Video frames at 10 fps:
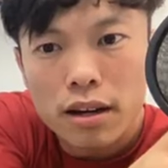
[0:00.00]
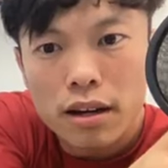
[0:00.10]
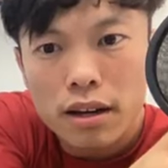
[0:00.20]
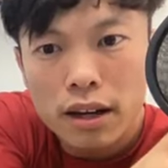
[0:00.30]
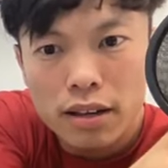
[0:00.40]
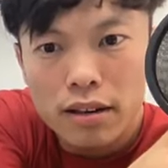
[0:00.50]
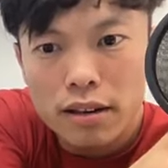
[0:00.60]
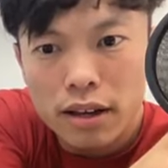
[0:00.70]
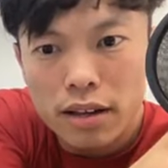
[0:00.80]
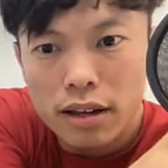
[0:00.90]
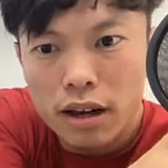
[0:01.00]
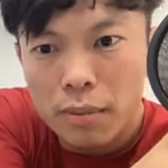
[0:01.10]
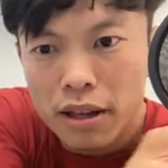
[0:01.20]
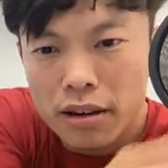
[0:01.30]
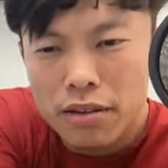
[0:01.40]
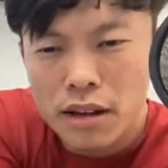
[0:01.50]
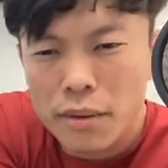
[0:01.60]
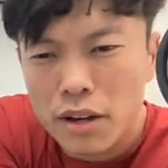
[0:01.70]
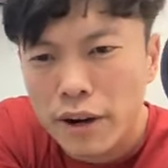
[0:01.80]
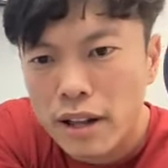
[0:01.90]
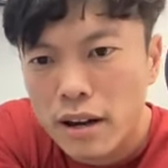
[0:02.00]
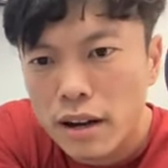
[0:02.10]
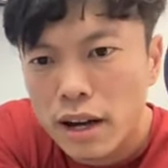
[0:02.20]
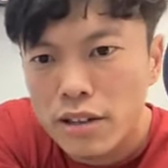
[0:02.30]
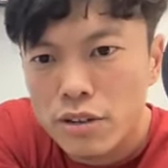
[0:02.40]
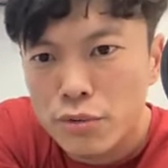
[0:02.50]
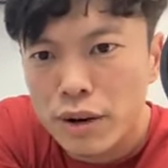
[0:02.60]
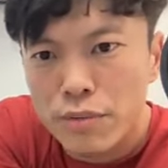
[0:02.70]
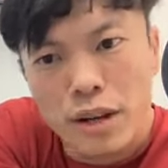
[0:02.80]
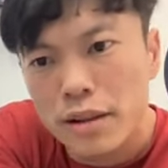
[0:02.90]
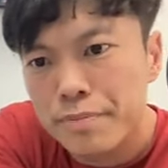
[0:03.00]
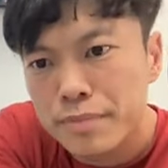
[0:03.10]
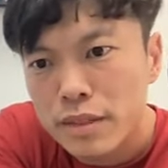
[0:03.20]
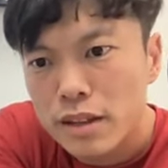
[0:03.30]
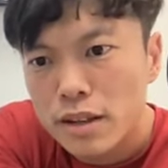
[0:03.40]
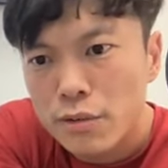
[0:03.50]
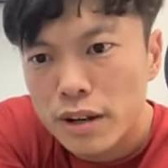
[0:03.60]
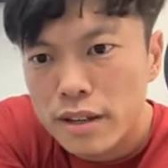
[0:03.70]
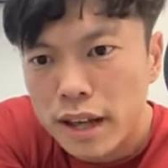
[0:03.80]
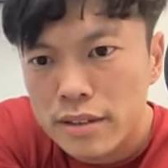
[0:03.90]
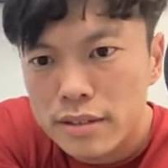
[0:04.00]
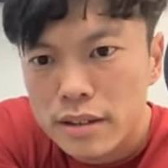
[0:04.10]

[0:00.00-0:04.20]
Okay. How about now? How about right now? I need to read a text.